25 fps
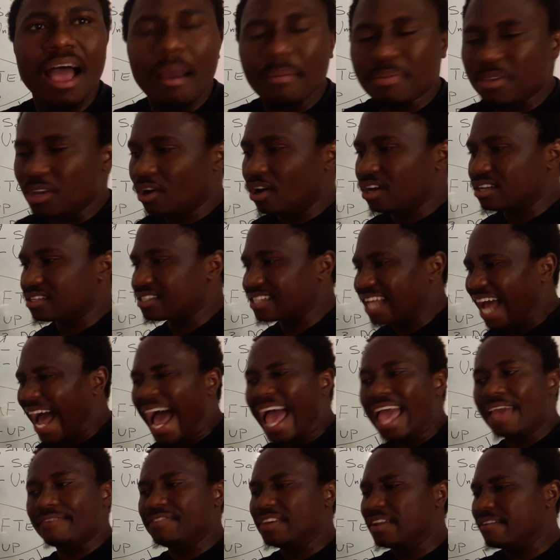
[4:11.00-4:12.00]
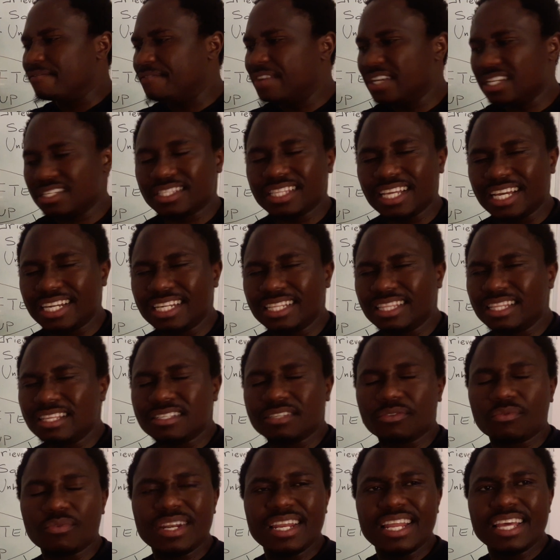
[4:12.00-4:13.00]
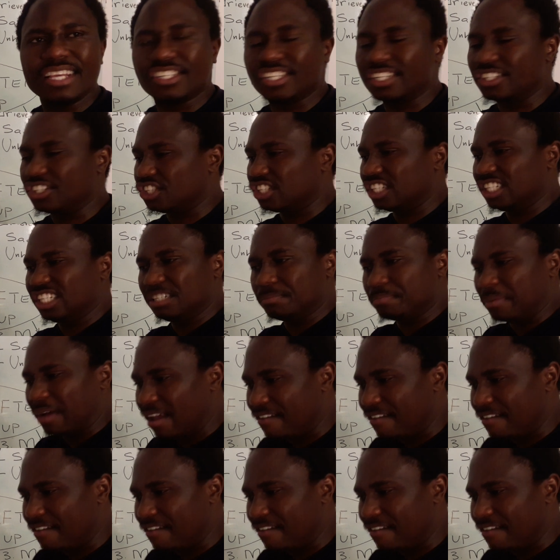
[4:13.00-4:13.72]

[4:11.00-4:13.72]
Because I have invested in this relationship,